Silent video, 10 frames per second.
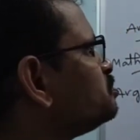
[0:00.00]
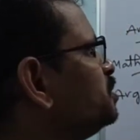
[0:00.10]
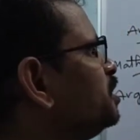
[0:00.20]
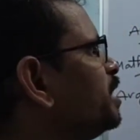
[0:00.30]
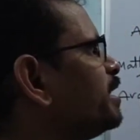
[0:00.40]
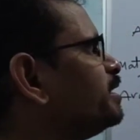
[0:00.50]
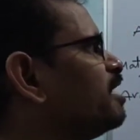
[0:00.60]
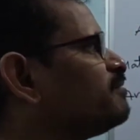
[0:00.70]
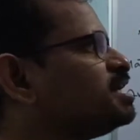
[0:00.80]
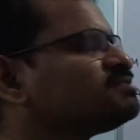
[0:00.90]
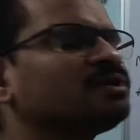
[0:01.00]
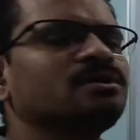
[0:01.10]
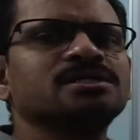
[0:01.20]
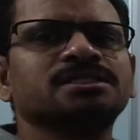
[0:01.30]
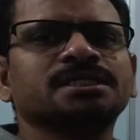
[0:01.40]
speed and average
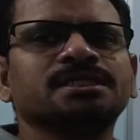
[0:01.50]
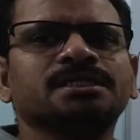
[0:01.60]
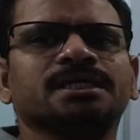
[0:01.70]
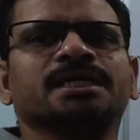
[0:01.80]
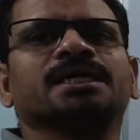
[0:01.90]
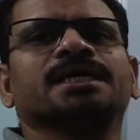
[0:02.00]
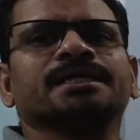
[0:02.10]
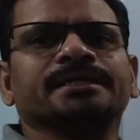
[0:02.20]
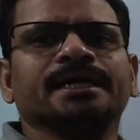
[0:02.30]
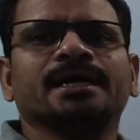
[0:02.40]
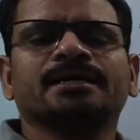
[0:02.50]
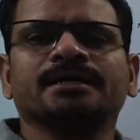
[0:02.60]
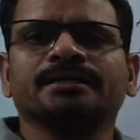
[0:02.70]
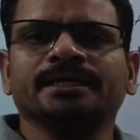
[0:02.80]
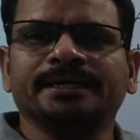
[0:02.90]
velocity,
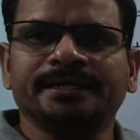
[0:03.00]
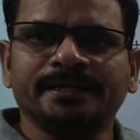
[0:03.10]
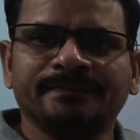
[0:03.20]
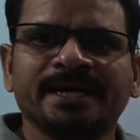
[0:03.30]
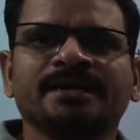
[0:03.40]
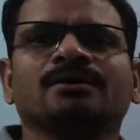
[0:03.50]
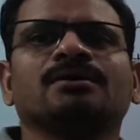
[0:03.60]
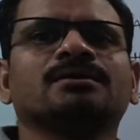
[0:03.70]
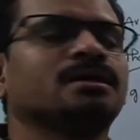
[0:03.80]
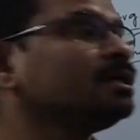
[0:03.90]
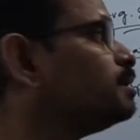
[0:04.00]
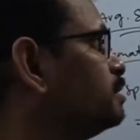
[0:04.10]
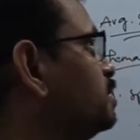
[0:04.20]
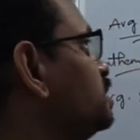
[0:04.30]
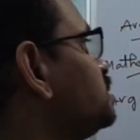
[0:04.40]
they depend on
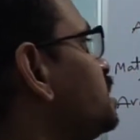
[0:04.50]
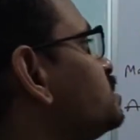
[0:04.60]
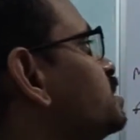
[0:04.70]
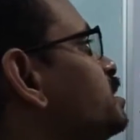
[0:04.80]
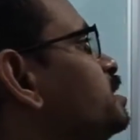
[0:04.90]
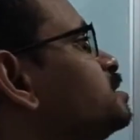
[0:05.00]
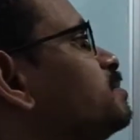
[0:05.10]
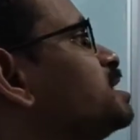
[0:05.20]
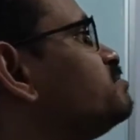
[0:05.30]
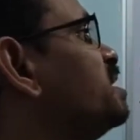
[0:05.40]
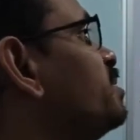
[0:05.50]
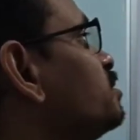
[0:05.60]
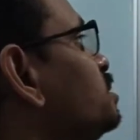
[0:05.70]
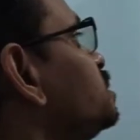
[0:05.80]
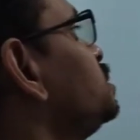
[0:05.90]
distance and displacement,
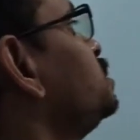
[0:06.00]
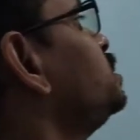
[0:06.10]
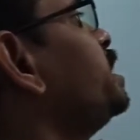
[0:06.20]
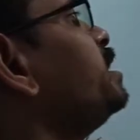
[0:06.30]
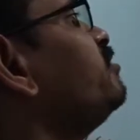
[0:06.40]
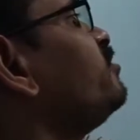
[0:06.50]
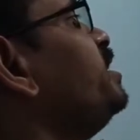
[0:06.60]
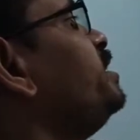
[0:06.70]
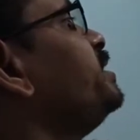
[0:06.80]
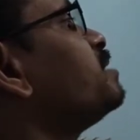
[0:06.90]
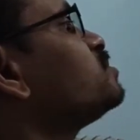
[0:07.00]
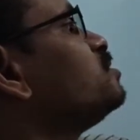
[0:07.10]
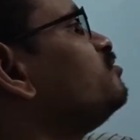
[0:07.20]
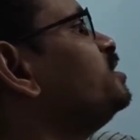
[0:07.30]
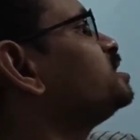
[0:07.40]
because they are defined in terms
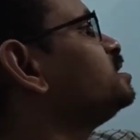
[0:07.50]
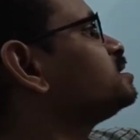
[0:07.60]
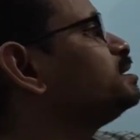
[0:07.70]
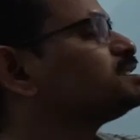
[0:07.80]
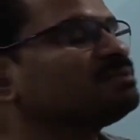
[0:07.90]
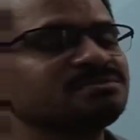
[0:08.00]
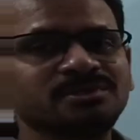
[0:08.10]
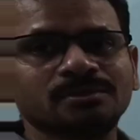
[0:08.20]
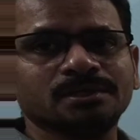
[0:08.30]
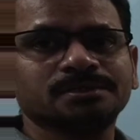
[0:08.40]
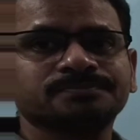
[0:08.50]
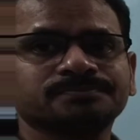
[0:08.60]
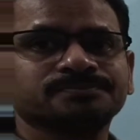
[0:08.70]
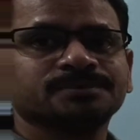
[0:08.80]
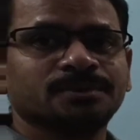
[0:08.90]
of distance and displacement only.
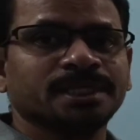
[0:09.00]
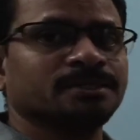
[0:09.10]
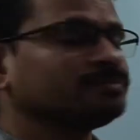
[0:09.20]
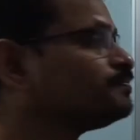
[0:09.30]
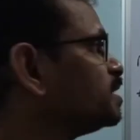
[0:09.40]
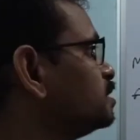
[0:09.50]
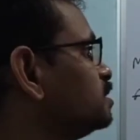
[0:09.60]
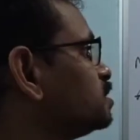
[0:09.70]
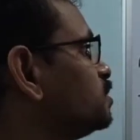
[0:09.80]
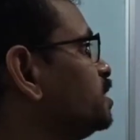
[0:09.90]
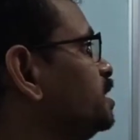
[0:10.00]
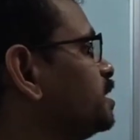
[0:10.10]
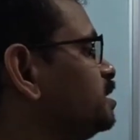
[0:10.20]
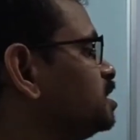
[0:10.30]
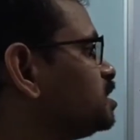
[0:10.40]
Okay, no? So here
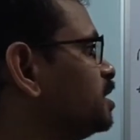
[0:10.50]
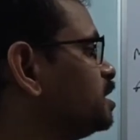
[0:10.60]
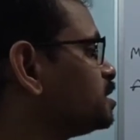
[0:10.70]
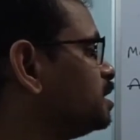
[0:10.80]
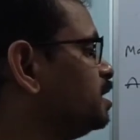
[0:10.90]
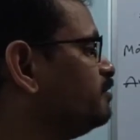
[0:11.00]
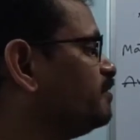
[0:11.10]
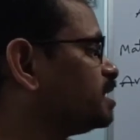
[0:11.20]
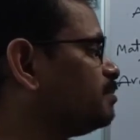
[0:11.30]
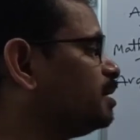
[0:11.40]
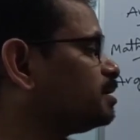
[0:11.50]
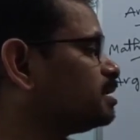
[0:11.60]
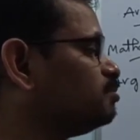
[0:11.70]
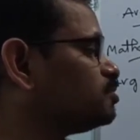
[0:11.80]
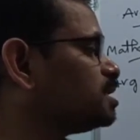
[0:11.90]
in this case, when the
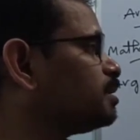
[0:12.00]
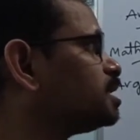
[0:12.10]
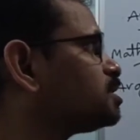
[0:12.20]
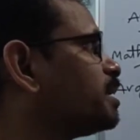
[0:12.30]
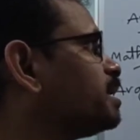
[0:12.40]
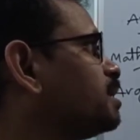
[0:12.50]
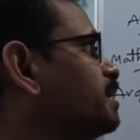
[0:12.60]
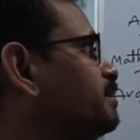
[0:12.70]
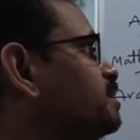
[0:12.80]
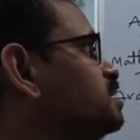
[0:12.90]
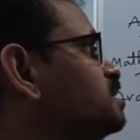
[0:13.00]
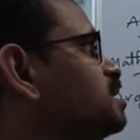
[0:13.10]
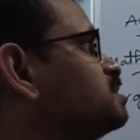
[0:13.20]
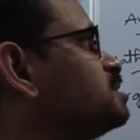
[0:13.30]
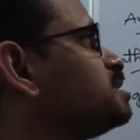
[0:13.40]
particle moves along a straight line,
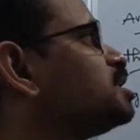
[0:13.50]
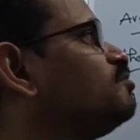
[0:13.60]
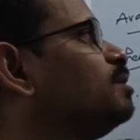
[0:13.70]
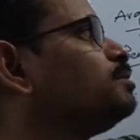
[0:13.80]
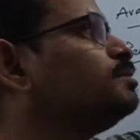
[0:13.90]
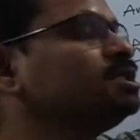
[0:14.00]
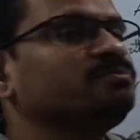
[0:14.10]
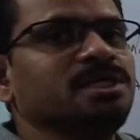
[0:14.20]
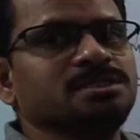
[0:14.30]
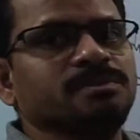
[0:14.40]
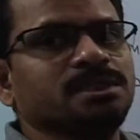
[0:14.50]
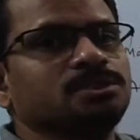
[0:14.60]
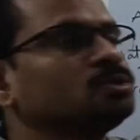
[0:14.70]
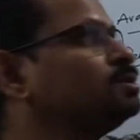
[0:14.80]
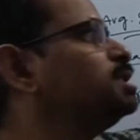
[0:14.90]
distance is equal to displacement.
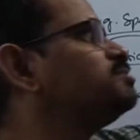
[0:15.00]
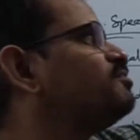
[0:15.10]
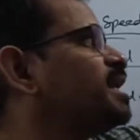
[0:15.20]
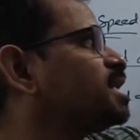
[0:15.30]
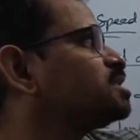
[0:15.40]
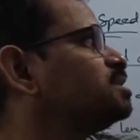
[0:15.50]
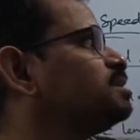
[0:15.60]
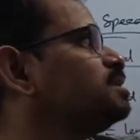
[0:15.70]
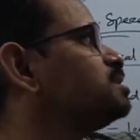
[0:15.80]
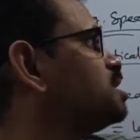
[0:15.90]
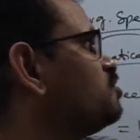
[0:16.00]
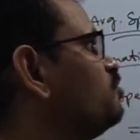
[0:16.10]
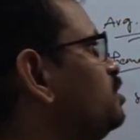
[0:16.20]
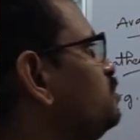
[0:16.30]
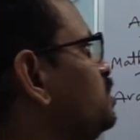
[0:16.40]
So this fraction is
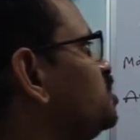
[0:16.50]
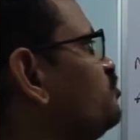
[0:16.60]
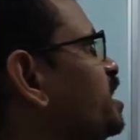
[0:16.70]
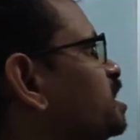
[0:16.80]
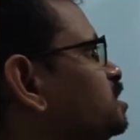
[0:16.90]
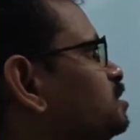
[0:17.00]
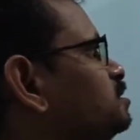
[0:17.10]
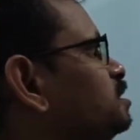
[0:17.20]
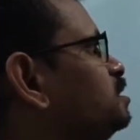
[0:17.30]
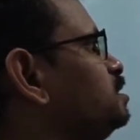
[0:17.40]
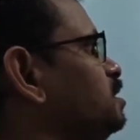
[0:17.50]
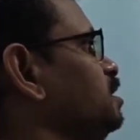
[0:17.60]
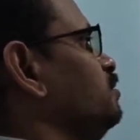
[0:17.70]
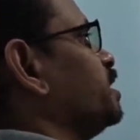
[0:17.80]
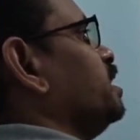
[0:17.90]
equal to this fraction.
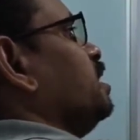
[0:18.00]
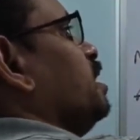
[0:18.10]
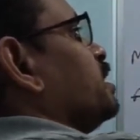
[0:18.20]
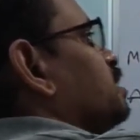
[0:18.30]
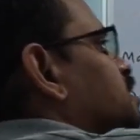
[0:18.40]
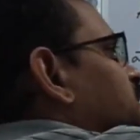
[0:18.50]
Okay, this